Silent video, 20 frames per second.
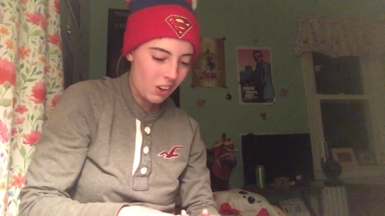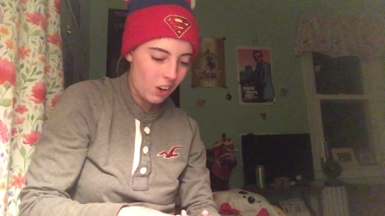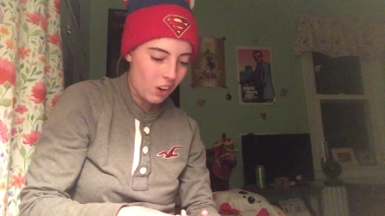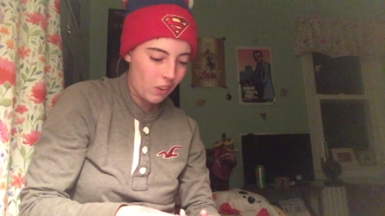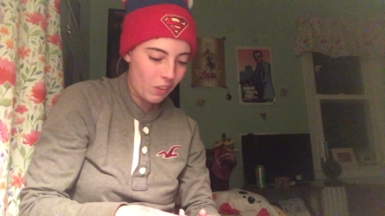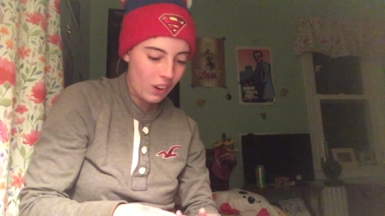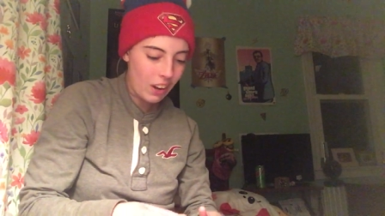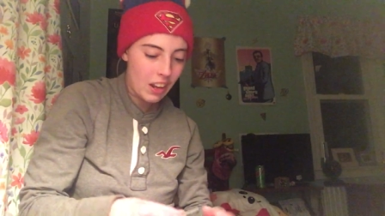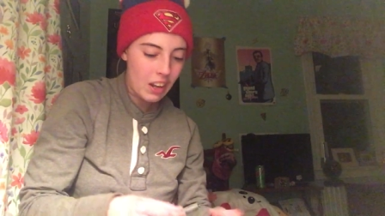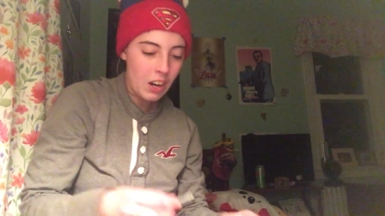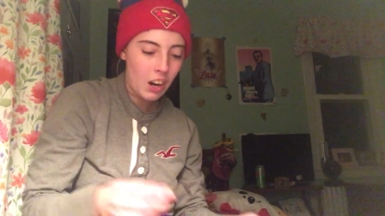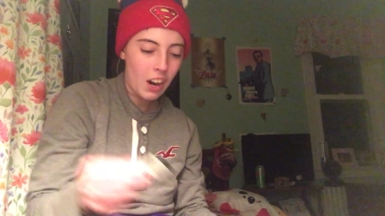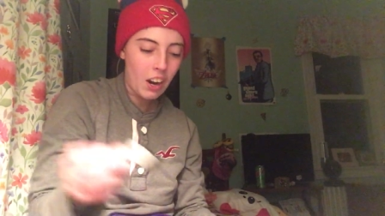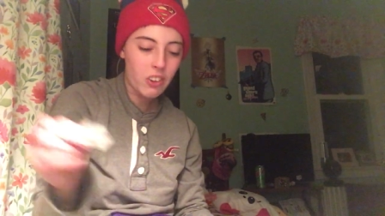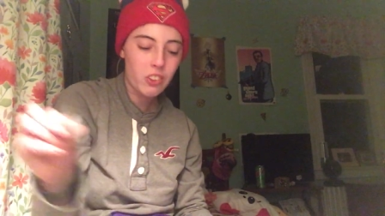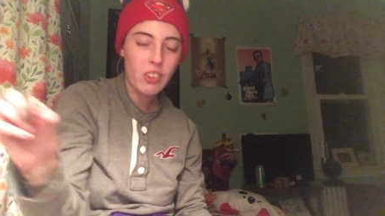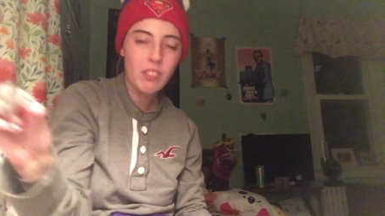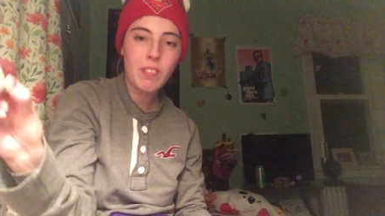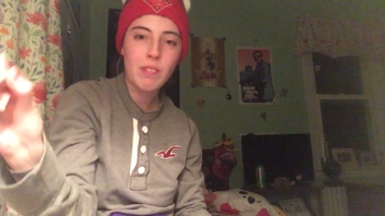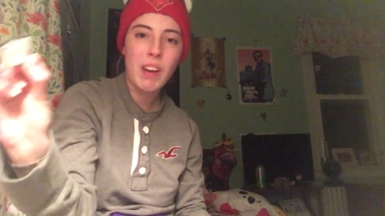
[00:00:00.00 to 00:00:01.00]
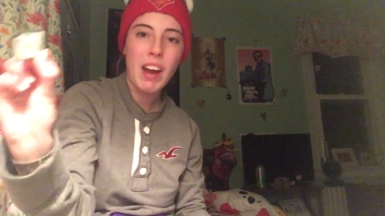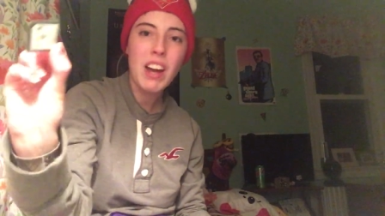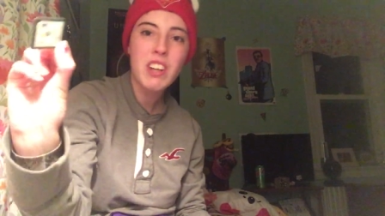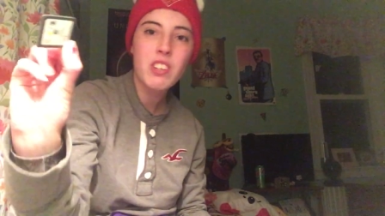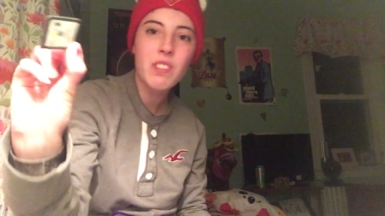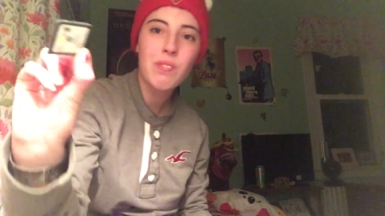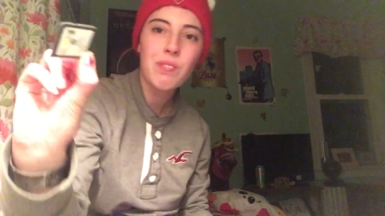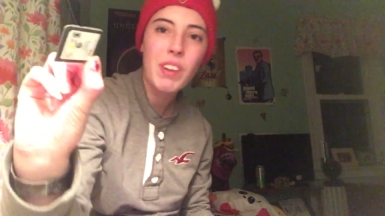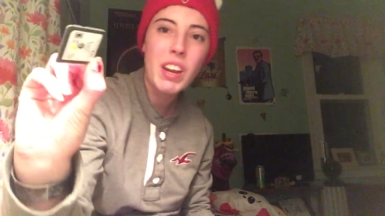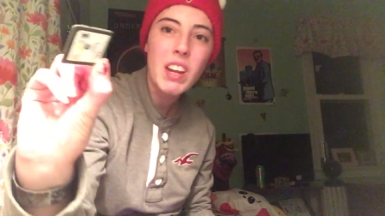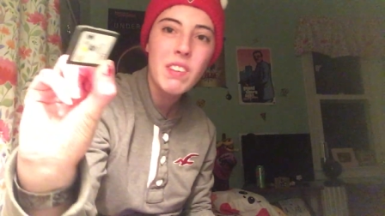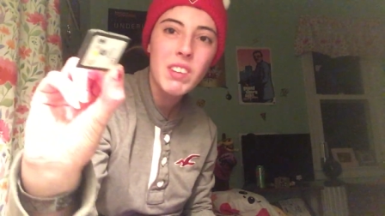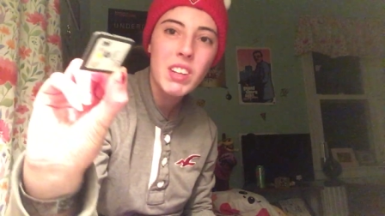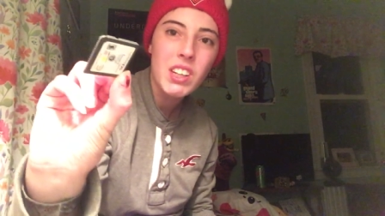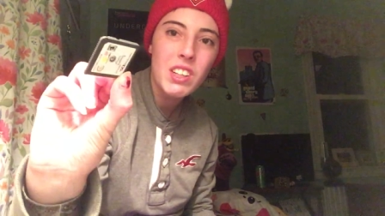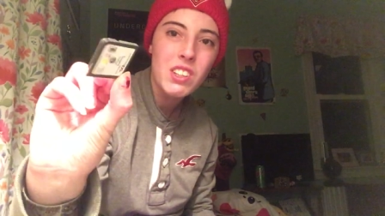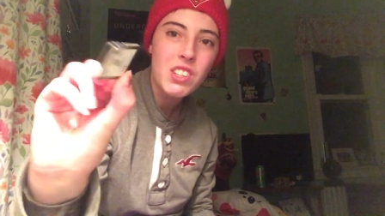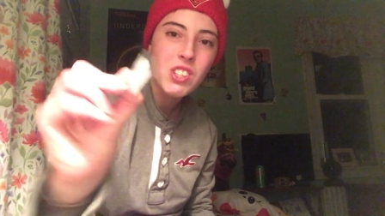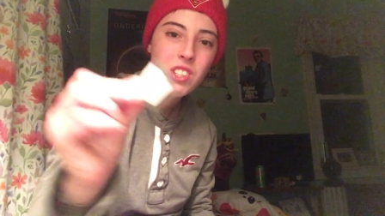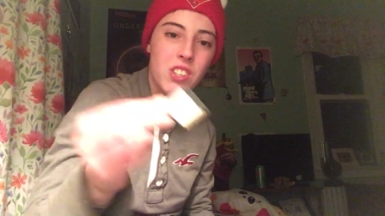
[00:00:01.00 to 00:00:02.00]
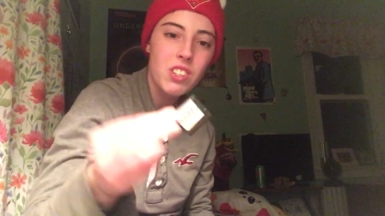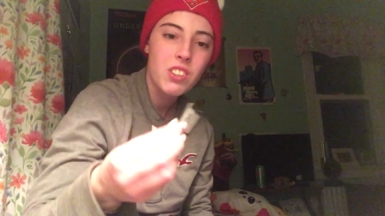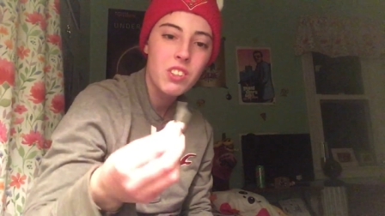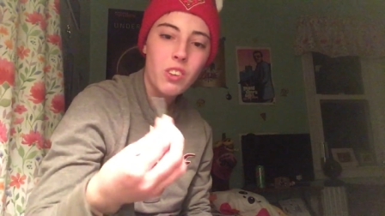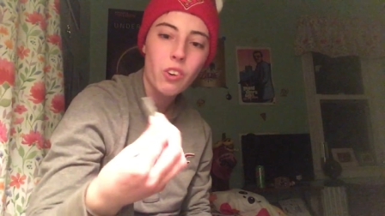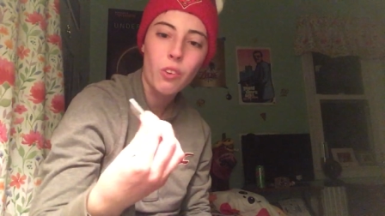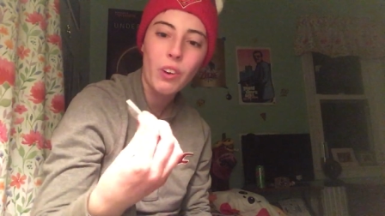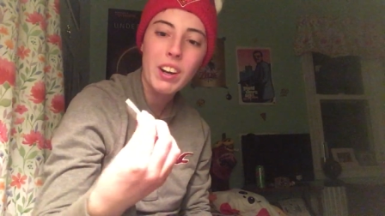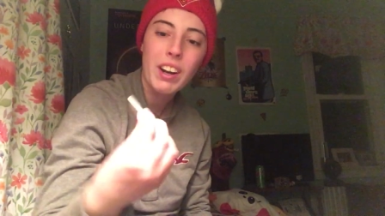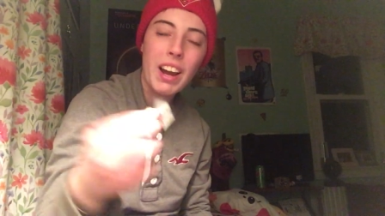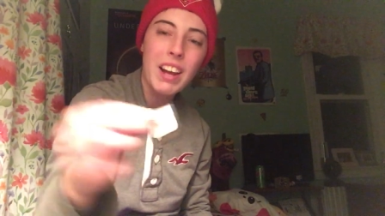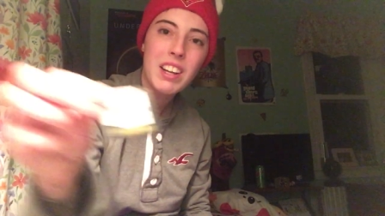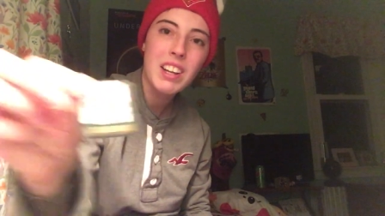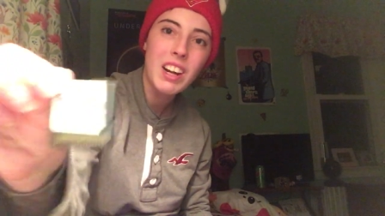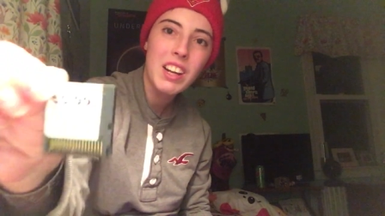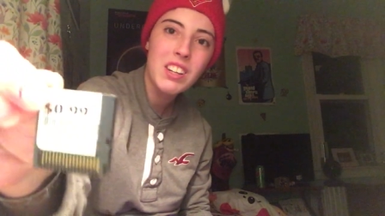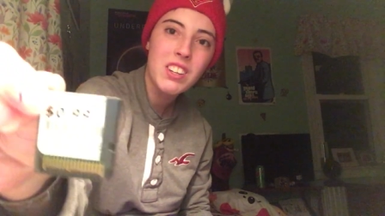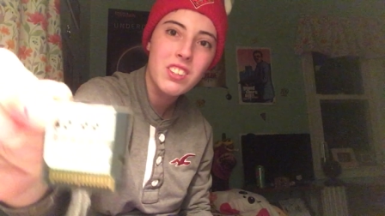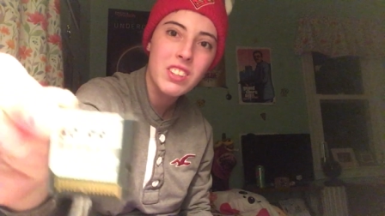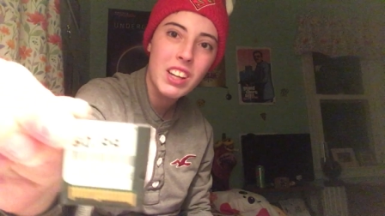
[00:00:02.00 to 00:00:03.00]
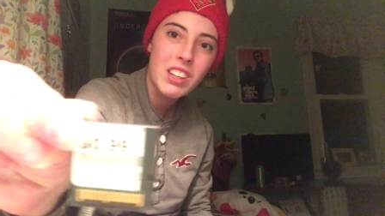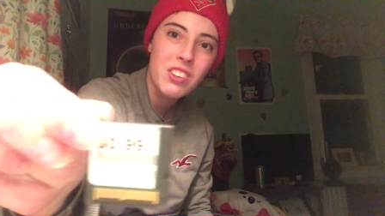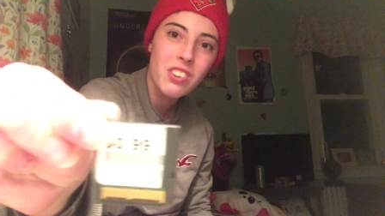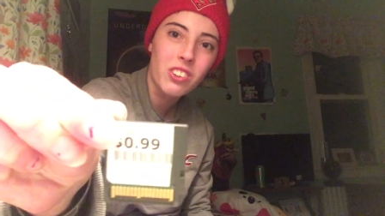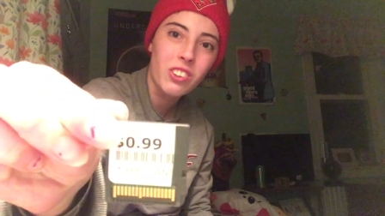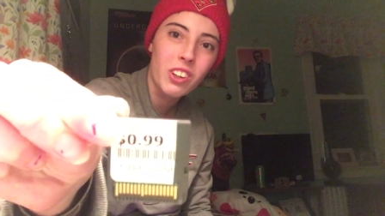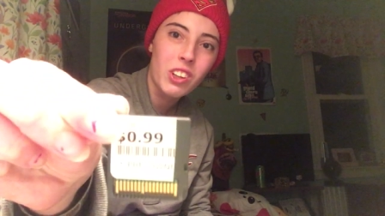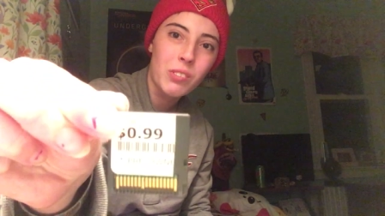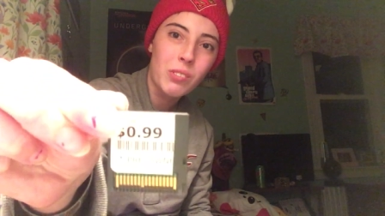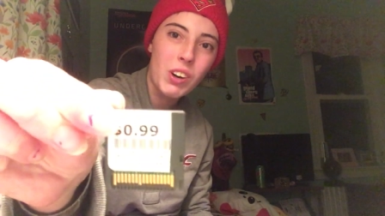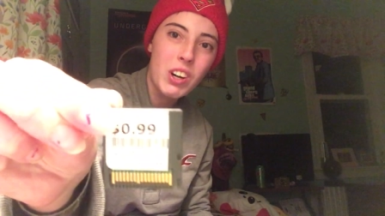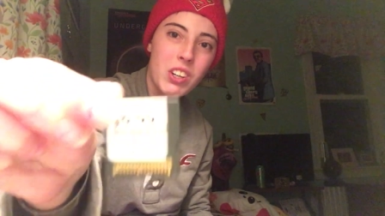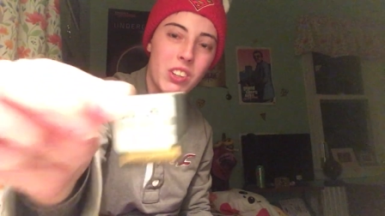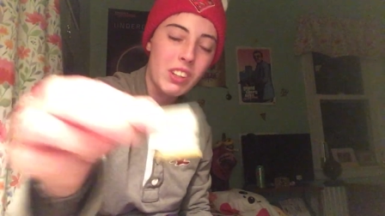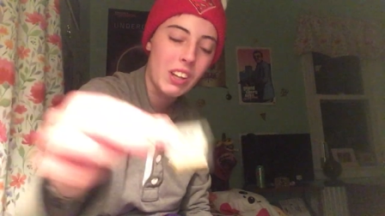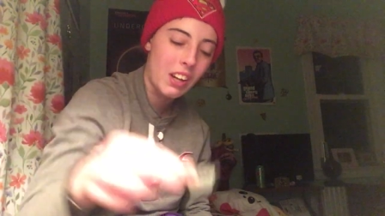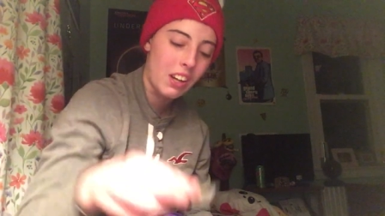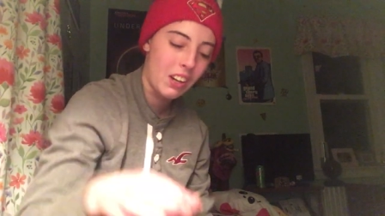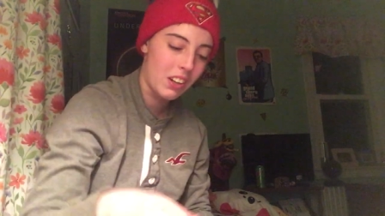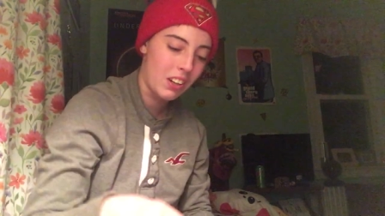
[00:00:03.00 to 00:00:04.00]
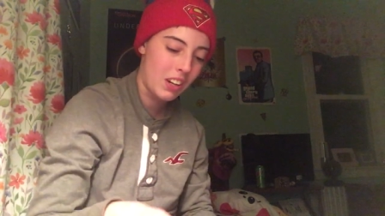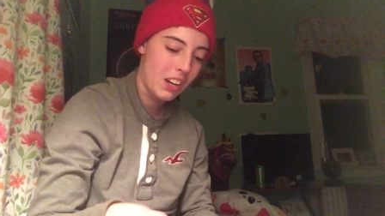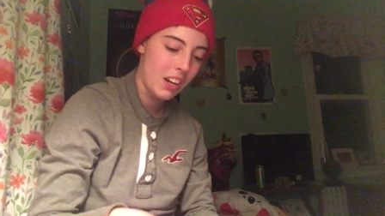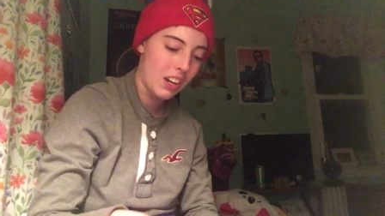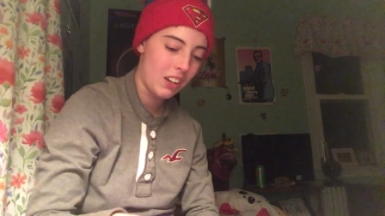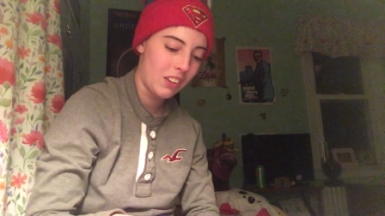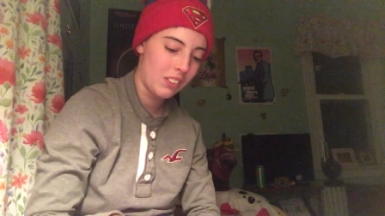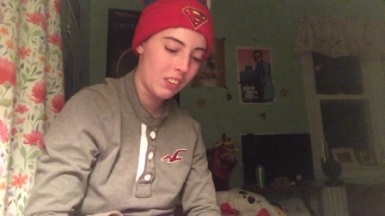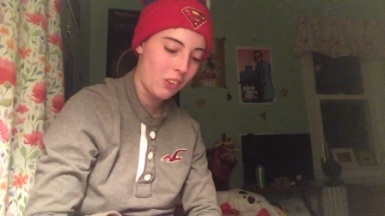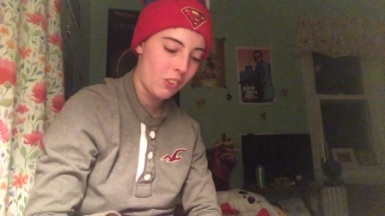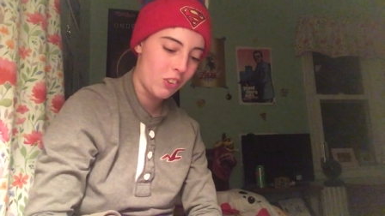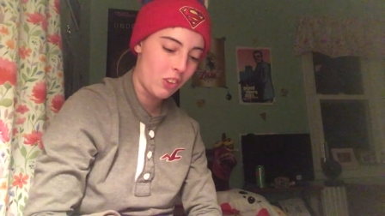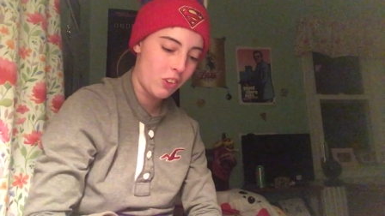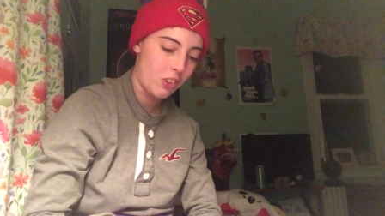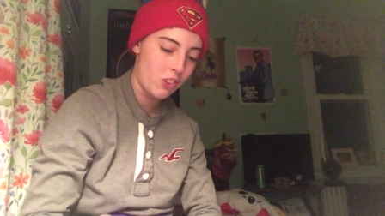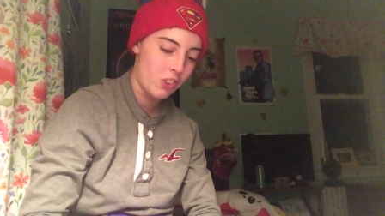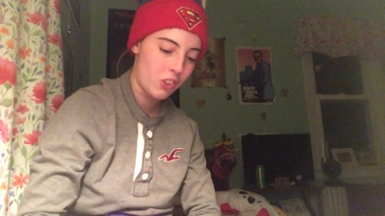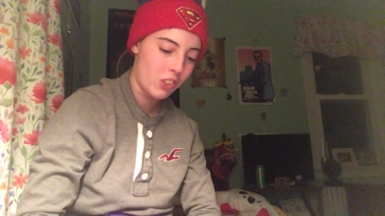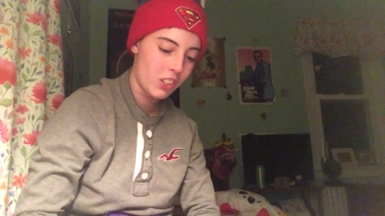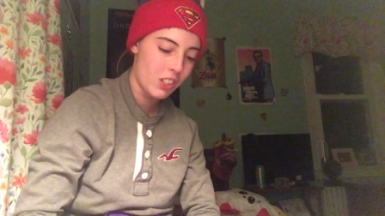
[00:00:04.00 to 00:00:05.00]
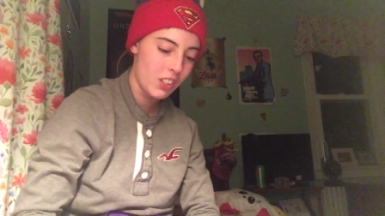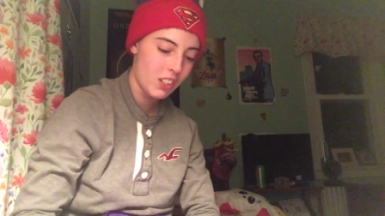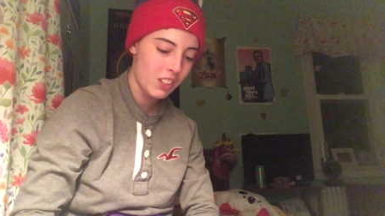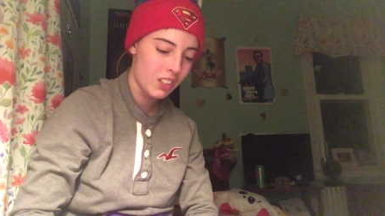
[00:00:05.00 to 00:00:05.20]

Oh, and I also have Imagine Baby is only 99 cents, Still, lowest price tag. Yeah, that was used.